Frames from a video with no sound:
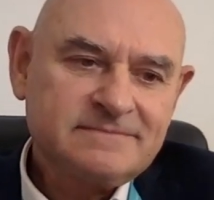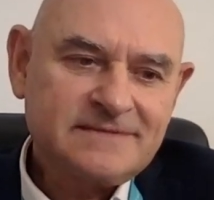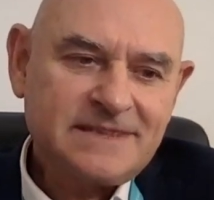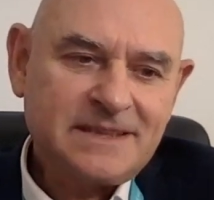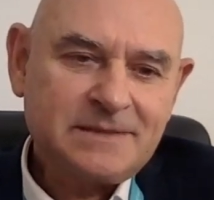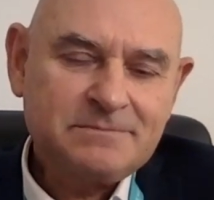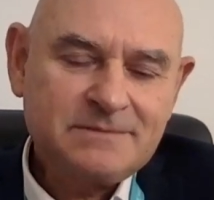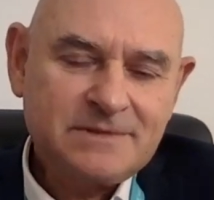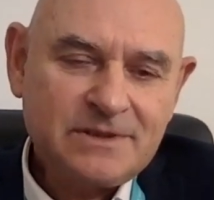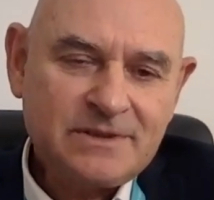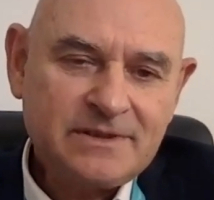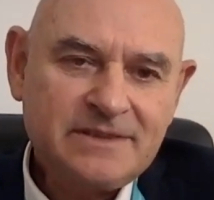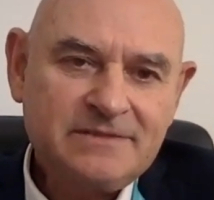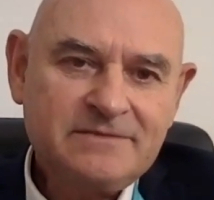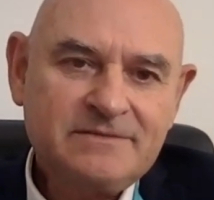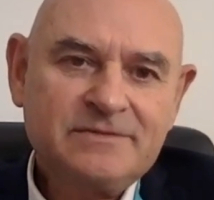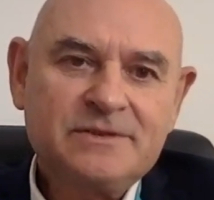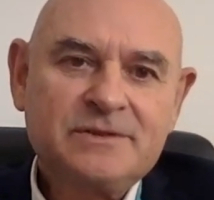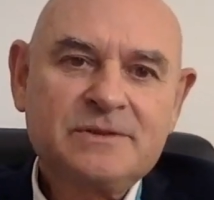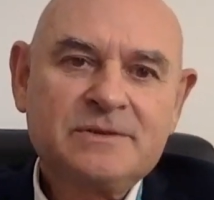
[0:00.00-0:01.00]
I'm
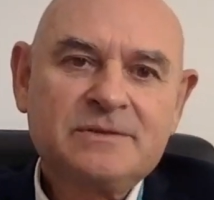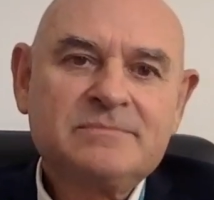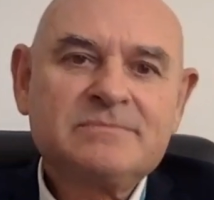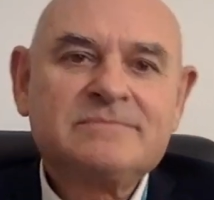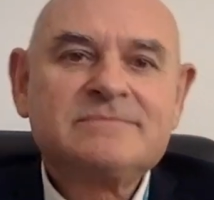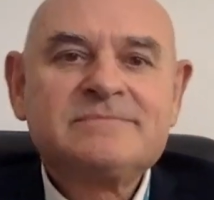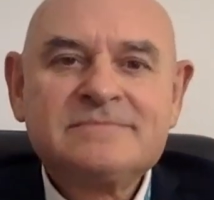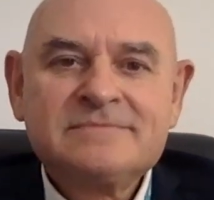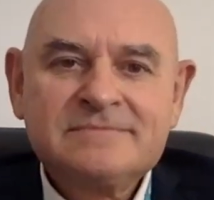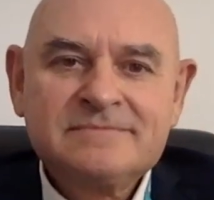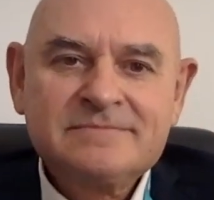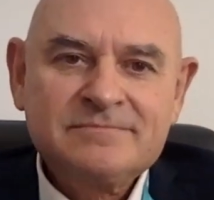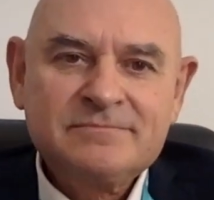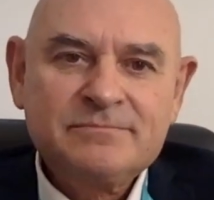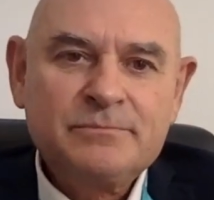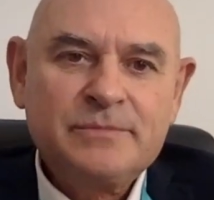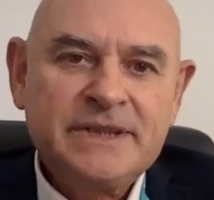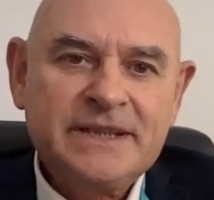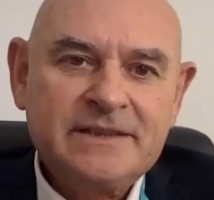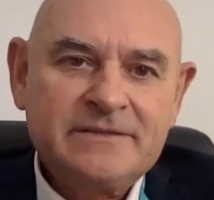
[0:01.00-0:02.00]
talking for
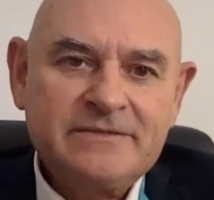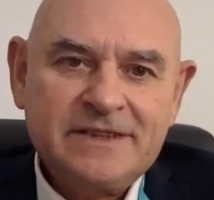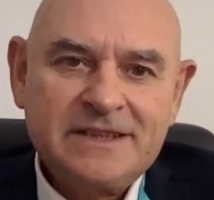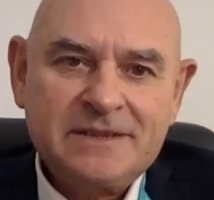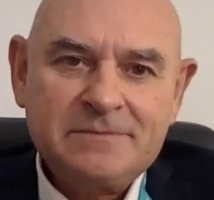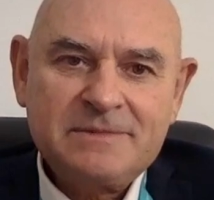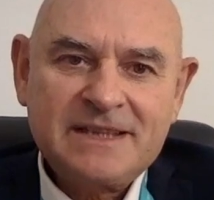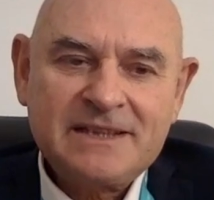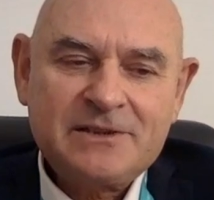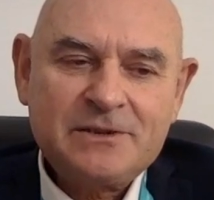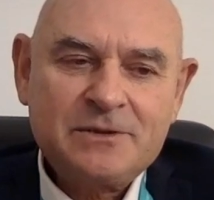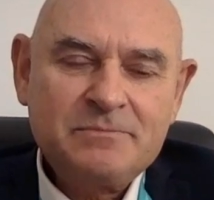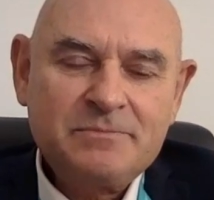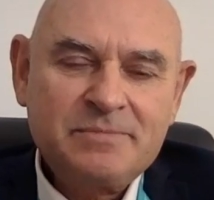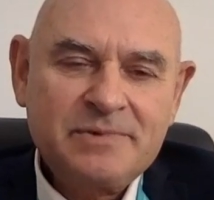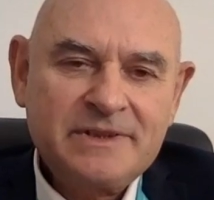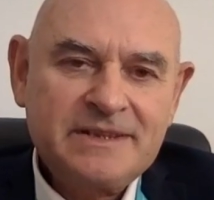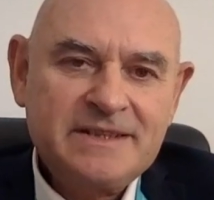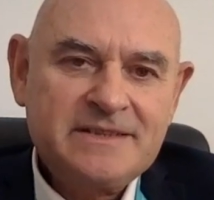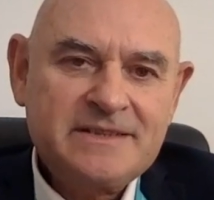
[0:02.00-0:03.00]
big pharma
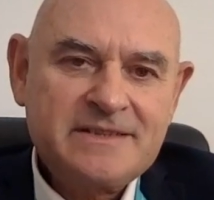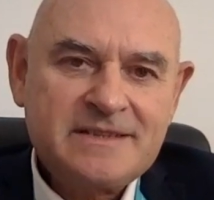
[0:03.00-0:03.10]
companies,